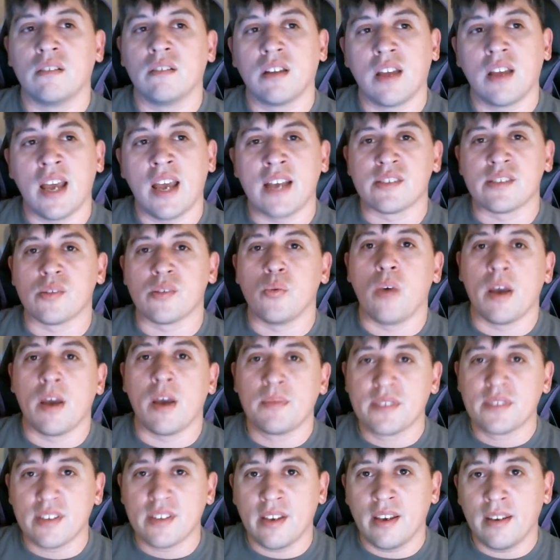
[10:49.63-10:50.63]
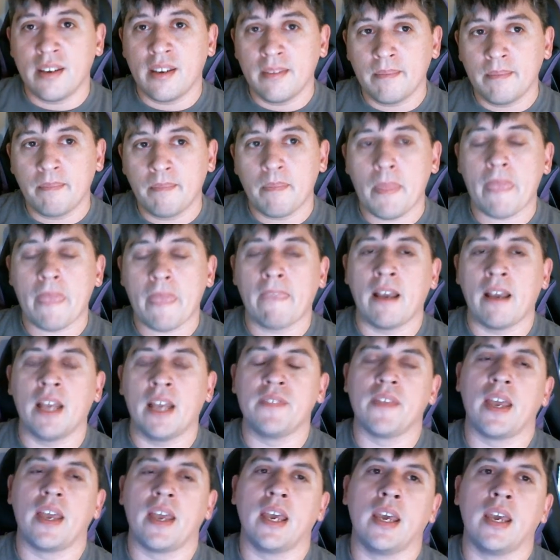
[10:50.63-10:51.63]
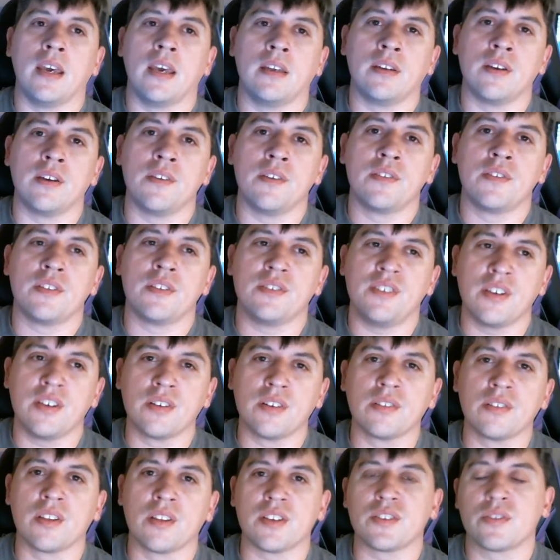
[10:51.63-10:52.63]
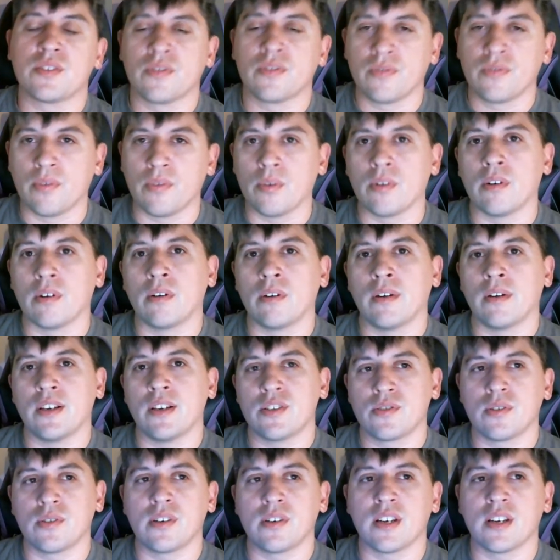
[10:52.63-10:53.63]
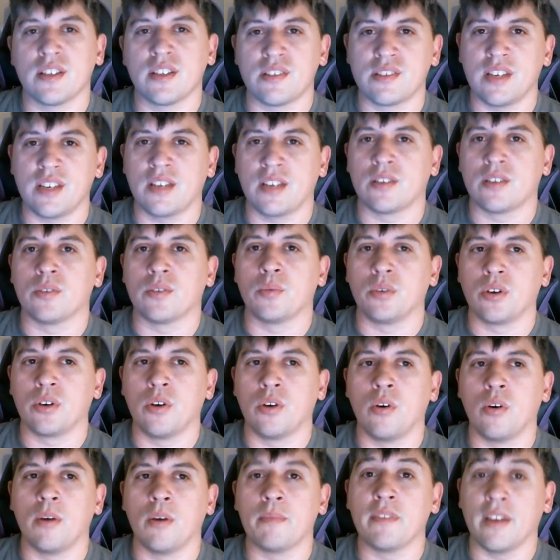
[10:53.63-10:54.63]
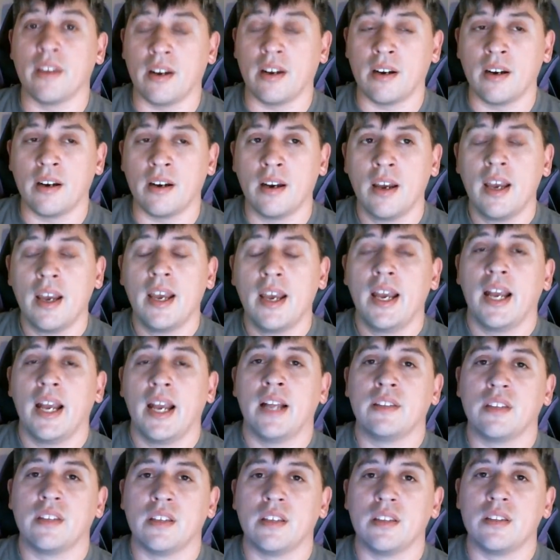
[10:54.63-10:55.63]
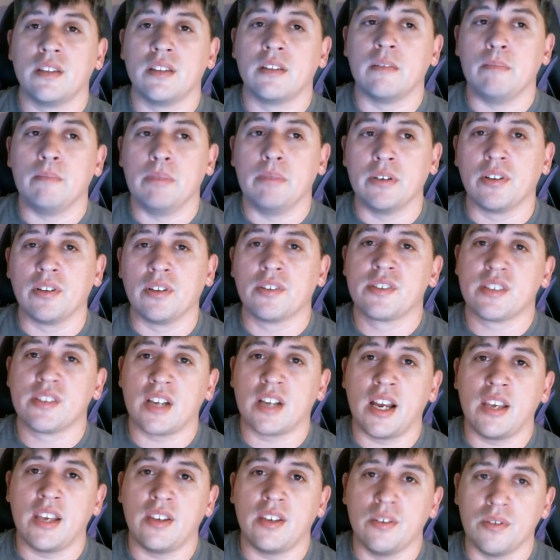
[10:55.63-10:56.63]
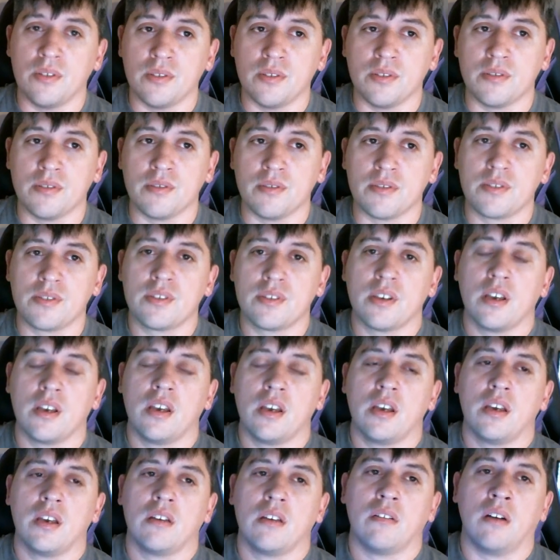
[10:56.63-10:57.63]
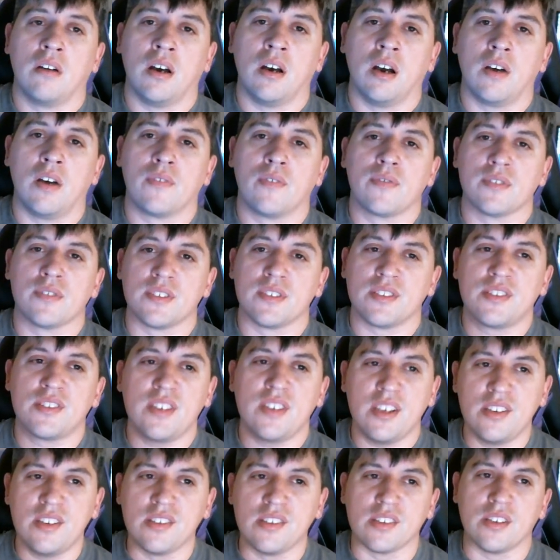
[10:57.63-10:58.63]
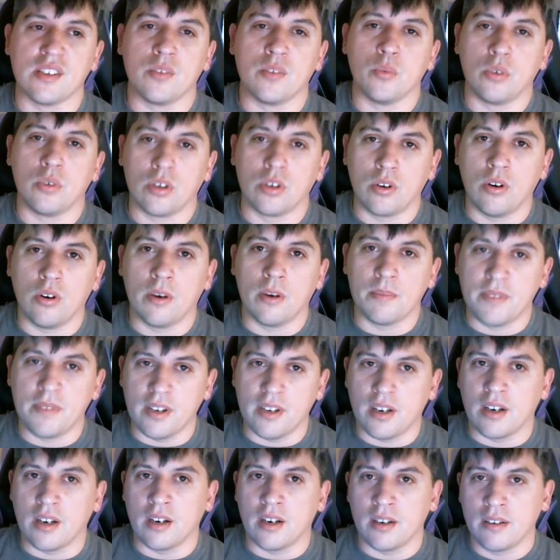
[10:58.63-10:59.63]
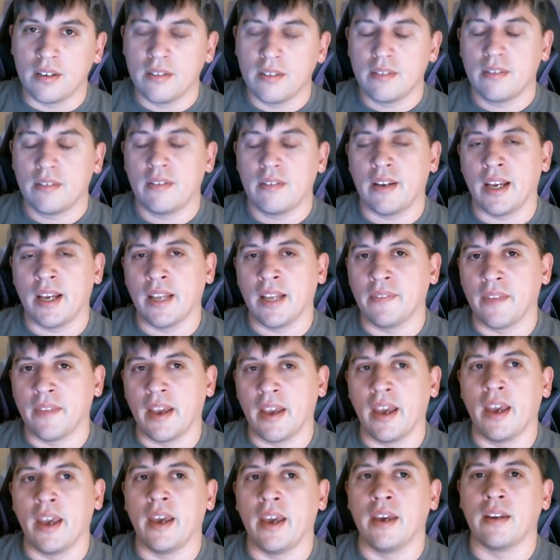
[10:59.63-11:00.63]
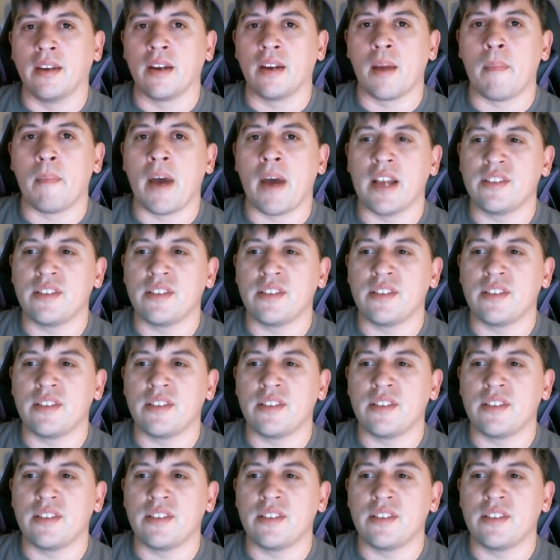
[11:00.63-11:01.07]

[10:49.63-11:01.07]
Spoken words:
website, and then the tier list for historic and standard will go up there, and then the builds that I use for the season will go up there, and then my